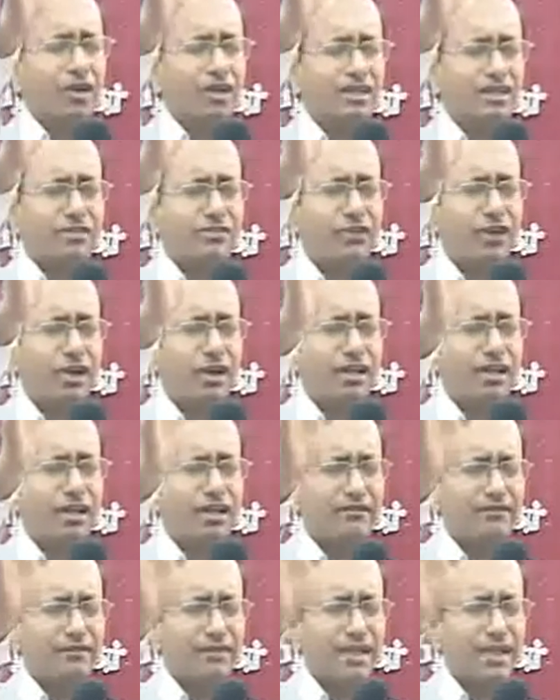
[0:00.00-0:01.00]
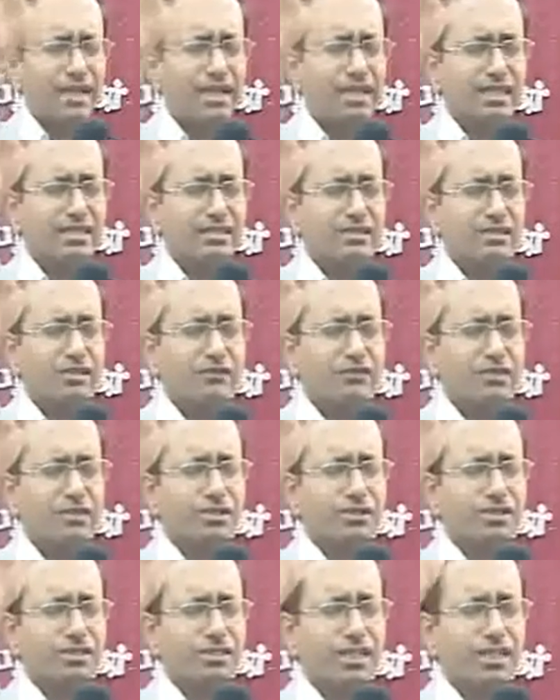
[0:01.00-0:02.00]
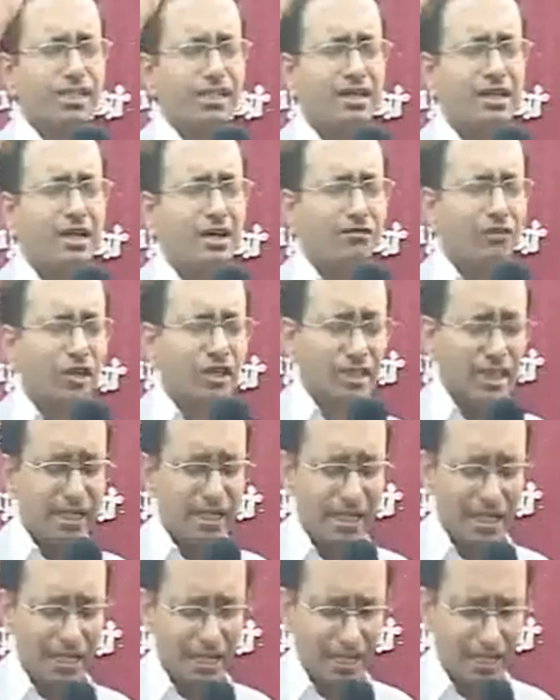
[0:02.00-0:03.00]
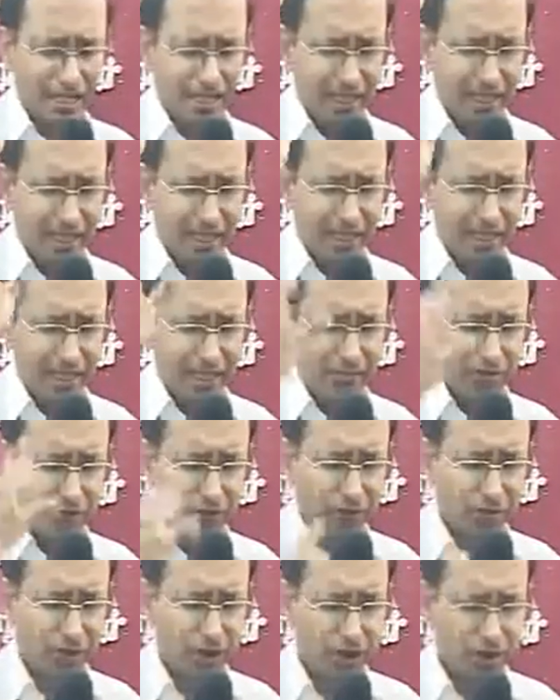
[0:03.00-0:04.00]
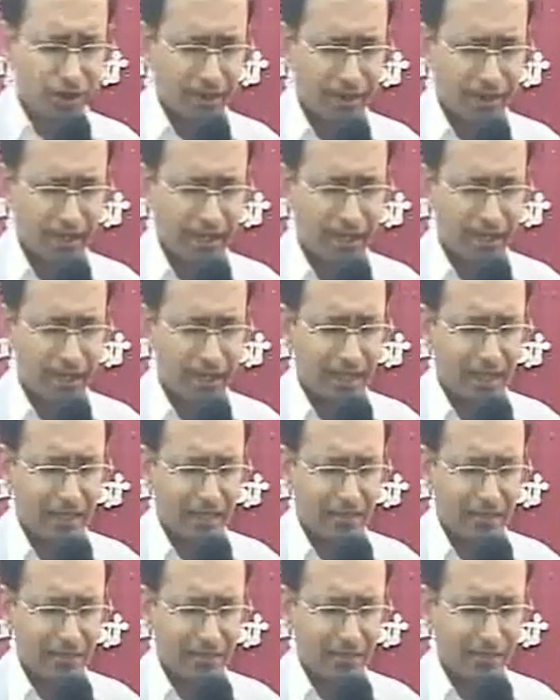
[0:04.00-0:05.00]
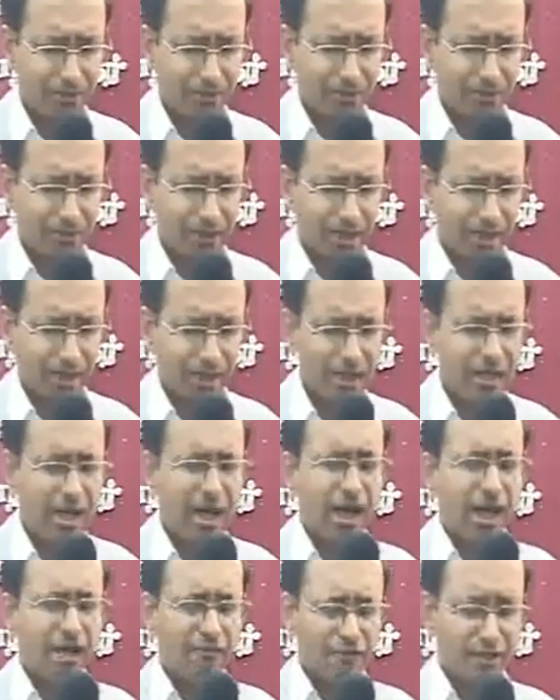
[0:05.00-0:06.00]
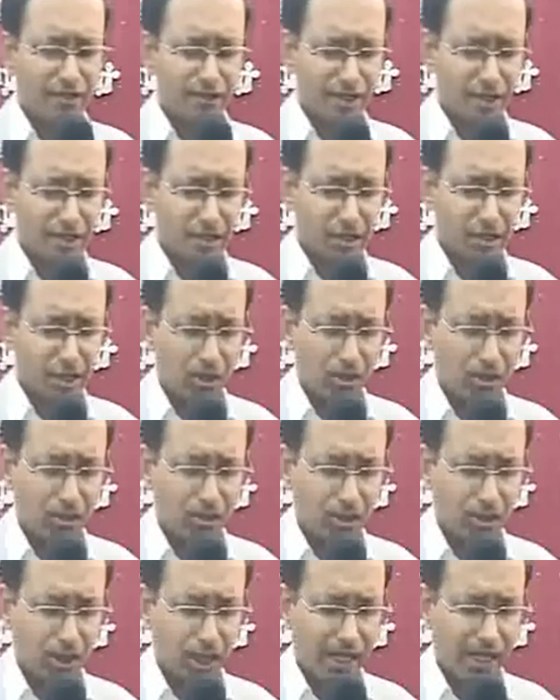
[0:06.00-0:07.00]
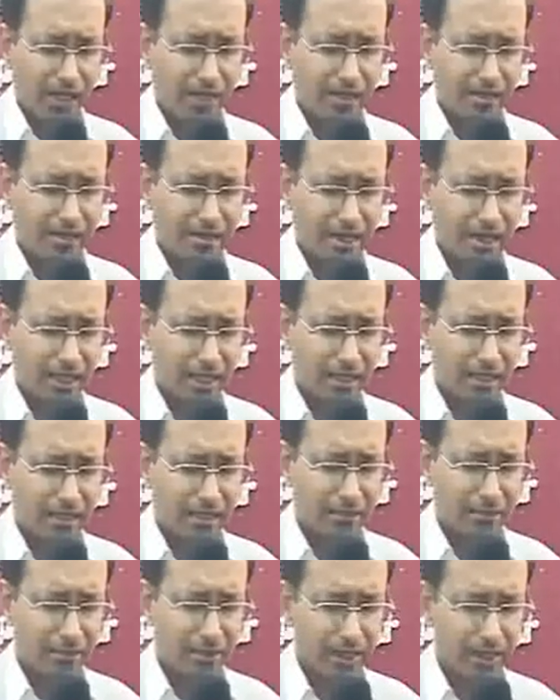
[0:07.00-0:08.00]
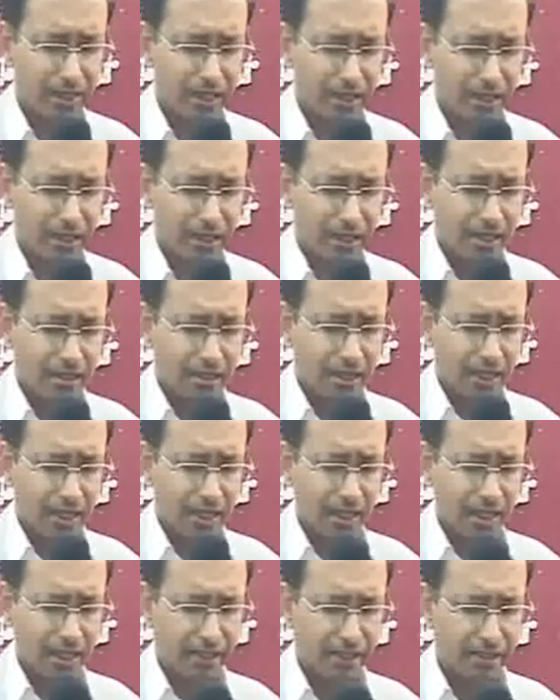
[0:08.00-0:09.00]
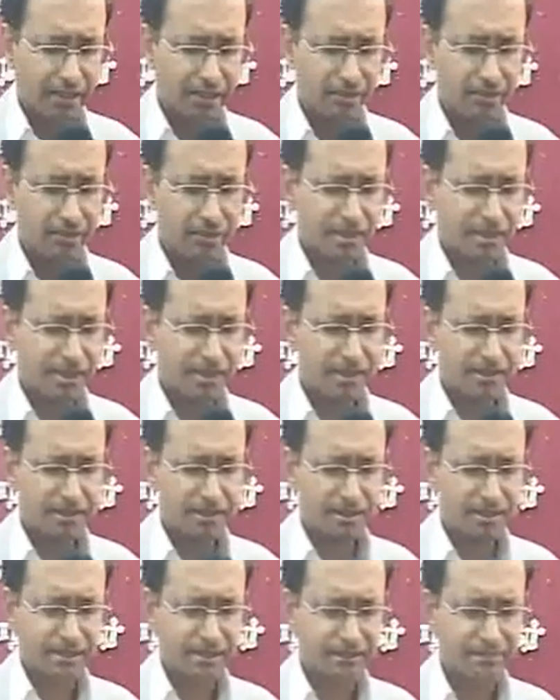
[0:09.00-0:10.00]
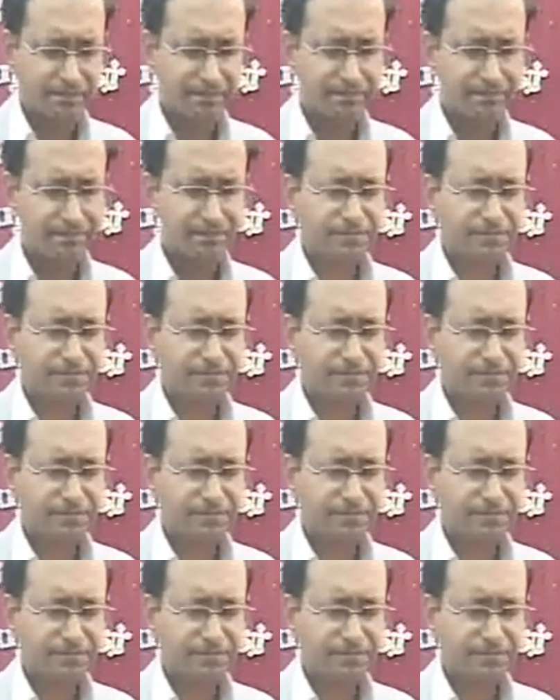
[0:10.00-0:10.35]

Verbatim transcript: for the forgiveness of your sin, for the healing of your body. Hallelujah. Everyone close Close your eyes. Hallelujah. Thank you, Jesus.